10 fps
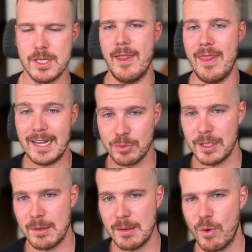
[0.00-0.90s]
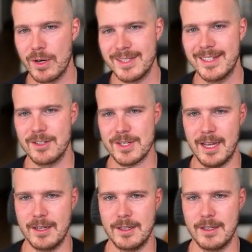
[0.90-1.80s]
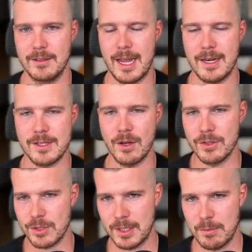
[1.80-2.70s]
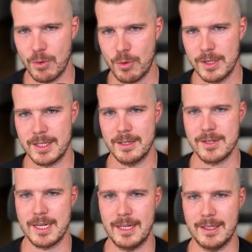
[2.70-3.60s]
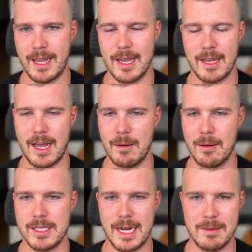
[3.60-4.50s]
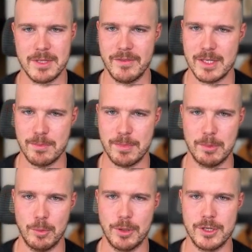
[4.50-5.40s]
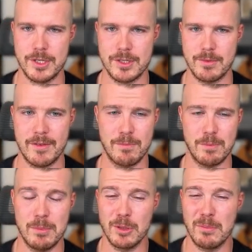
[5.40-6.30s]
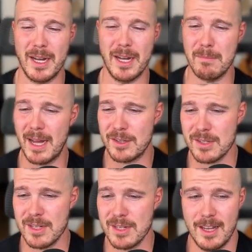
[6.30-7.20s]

That's really important to understand. And it's also really important to understand like, hey, how many times have these people purchased, right? If people are buying a mattress,